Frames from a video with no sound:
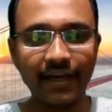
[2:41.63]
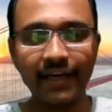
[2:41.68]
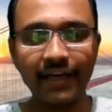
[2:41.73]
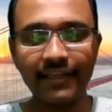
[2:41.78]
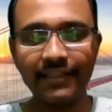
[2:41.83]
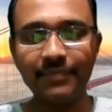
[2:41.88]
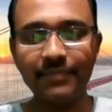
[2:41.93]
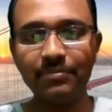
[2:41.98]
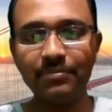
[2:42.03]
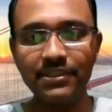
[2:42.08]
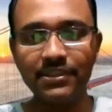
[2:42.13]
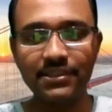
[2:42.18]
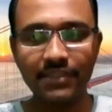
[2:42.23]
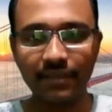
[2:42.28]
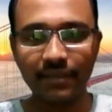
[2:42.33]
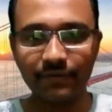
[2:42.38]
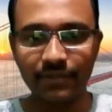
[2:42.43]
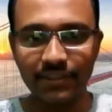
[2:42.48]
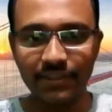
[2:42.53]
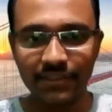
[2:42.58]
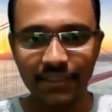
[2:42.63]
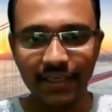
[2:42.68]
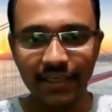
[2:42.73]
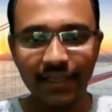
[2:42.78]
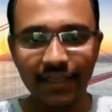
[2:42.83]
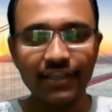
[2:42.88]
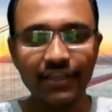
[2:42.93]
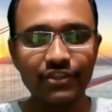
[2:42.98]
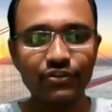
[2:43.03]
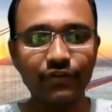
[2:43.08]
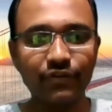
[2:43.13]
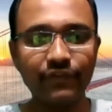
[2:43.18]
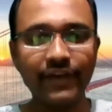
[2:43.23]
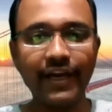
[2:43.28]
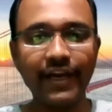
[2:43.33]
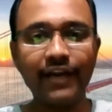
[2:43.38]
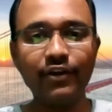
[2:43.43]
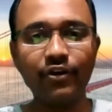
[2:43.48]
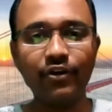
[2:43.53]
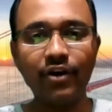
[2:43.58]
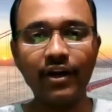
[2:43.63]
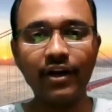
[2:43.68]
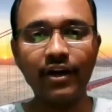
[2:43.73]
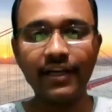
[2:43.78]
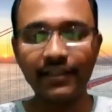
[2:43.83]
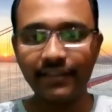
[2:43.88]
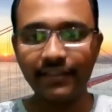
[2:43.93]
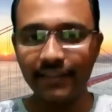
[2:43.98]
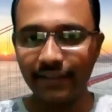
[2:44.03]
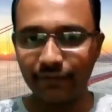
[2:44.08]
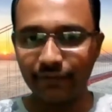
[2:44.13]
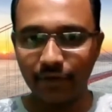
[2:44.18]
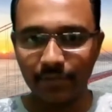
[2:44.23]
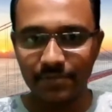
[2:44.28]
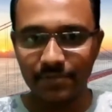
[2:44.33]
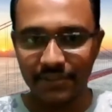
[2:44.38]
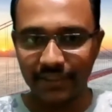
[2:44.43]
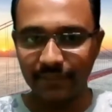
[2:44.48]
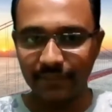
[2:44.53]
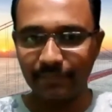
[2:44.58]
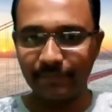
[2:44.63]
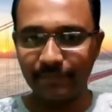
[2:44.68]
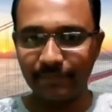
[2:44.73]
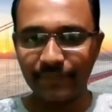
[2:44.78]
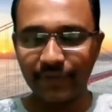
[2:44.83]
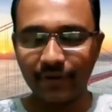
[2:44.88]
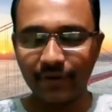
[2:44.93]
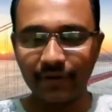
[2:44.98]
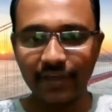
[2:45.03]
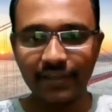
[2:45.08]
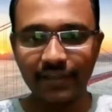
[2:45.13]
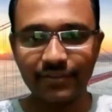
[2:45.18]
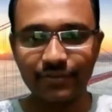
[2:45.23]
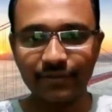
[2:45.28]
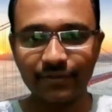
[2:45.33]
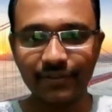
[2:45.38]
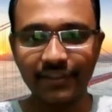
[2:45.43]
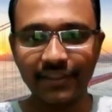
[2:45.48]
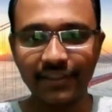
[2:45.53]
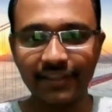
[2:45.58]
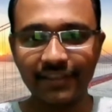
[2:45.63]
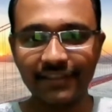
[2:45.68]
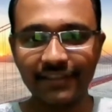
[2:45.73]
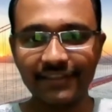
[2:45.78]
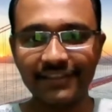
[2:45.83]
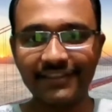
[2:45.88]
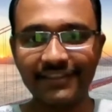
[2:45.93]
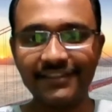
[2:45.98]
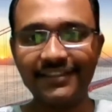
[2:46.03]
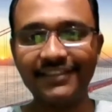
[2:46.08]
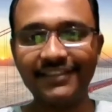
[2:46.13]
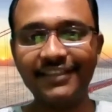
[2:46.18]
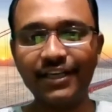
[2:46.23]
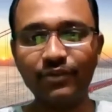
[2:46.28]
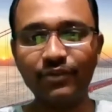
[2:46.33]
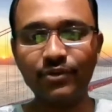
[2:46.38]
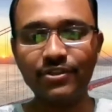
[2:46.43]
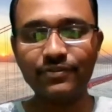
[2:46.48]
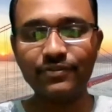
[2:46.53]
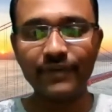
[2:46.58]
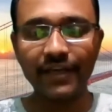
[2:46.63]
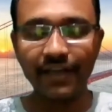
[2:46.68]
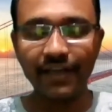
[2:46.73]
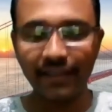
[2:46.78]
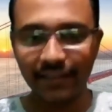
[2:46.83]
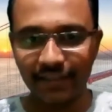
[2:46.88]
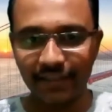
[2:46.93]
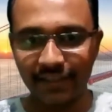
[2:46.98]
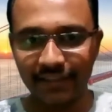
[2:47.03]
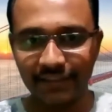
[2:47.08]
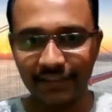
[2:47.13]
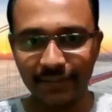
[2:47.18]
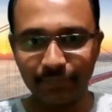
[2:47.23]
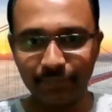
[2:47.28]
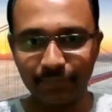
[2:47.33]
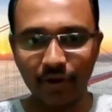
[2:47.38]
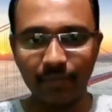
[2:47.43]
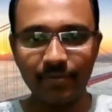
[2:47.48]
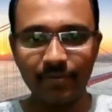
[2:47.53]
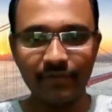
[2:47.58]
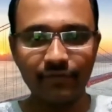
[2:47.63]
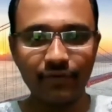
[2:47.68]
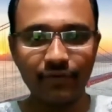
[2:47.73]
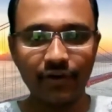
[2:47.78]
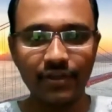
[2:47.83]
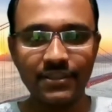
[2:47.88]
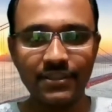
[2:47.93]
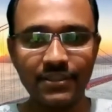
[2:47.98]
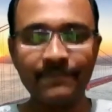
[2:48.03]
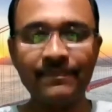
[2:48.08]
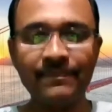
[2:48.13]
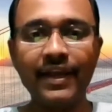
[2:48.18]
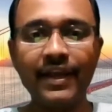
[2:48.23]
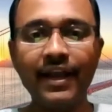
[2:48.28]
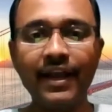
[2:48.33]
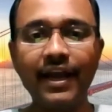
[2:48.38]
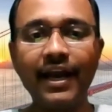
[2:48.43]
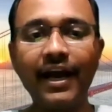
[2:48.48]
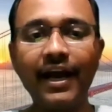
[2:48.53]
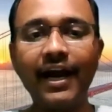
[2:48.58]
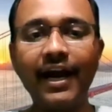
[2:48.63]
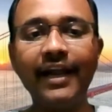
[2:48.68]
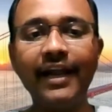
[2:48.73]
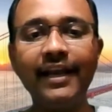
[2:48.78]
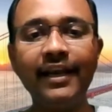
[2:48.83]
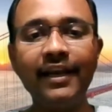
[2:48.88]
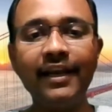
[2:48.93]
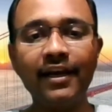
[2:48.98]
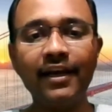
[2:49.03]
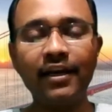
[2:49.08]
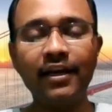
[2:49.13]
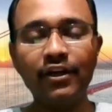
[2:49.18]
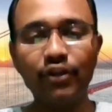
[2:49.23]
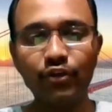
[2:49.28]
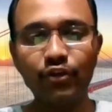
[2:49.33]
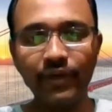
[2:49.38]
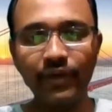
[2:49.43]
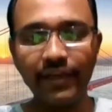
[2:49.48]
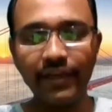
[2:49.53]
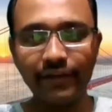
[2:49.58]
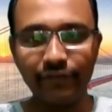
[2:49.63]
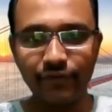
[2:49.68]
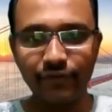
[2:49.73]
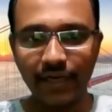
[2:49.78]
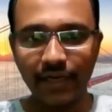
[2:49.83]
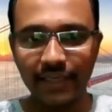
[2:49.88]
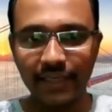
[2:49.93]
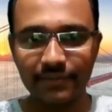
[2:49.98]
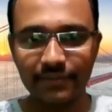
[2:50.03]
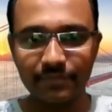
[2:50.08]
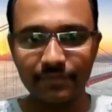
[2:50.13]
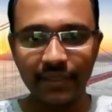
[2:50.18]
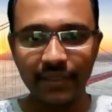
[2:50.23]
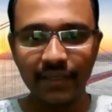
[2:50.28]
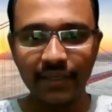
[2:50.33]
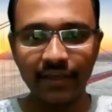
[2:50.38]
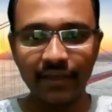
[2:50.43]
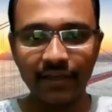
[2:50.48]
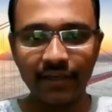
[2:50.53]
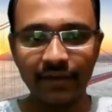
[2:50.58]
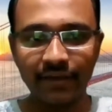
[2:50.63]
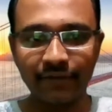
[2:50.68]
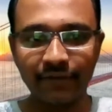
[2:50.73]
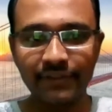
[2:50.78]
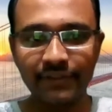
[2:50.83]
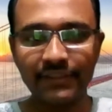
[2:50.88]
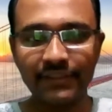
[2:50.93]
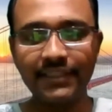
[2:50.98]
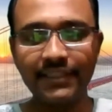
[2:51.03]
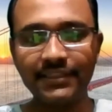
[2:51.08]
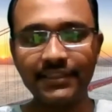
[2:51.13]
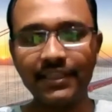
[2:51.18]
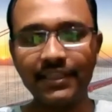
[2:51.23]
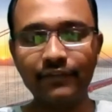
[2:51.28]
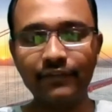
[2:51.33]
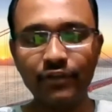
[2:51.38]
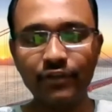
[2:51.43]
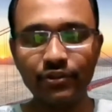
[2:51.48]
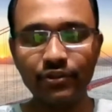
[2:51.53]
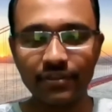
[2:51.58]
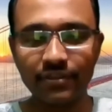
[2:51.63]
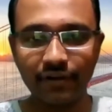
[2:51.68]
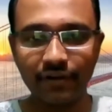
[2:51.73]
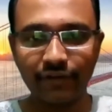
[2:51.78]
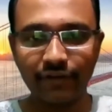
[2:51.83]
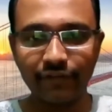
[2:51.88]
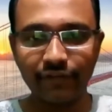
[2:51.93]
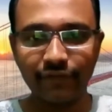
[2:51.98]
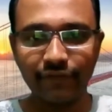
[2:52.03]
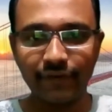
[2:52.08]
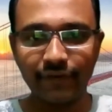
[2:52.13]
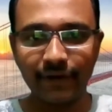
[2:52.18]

at the build servers, so we had to contact the DevOps team. Okay, so that was where the problem was. And today, if you ask me, with the recent evolution of